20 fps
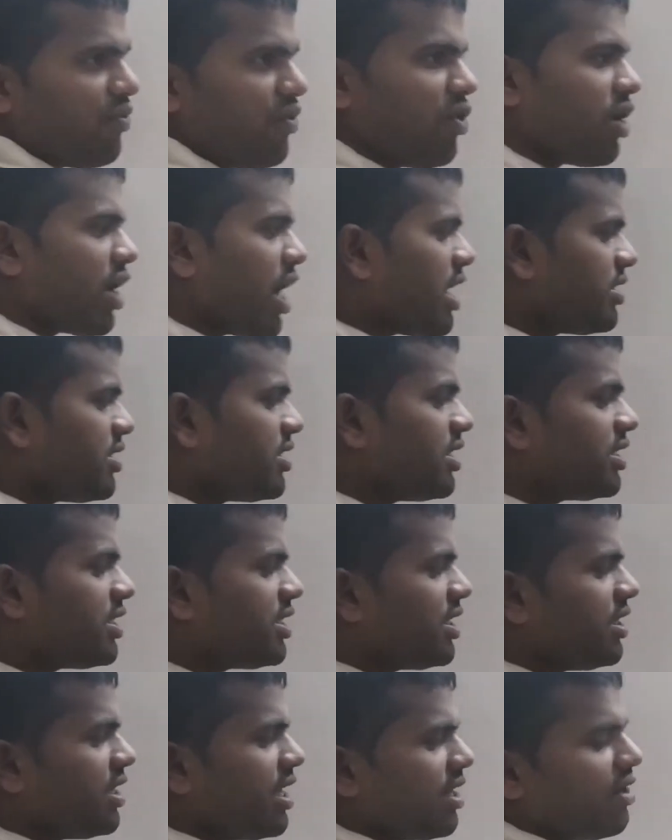you cross
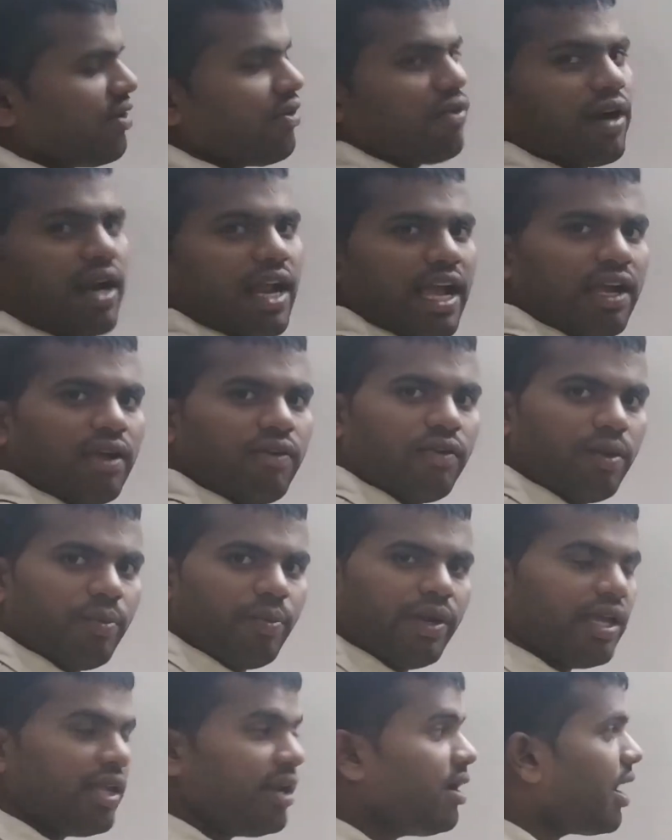60, then your rank will
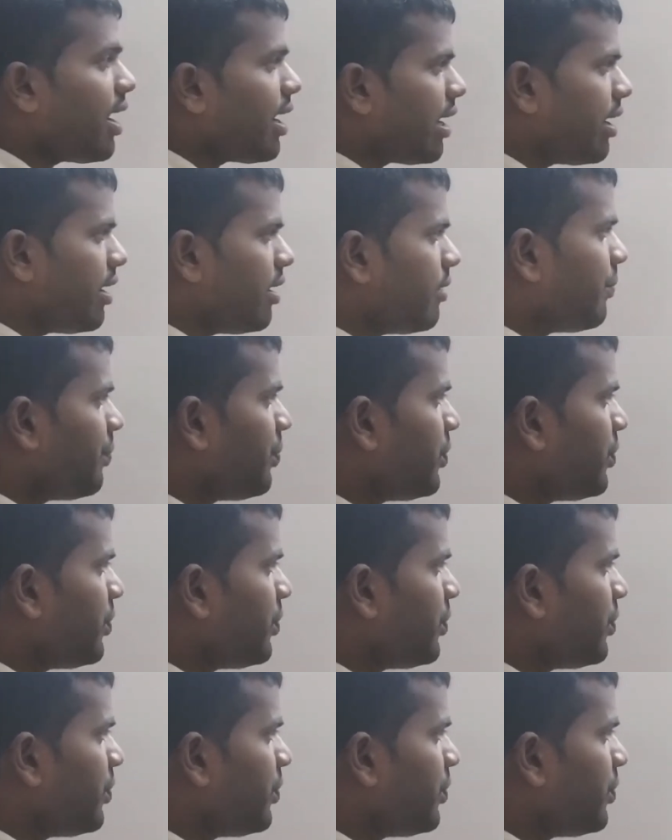be in 100.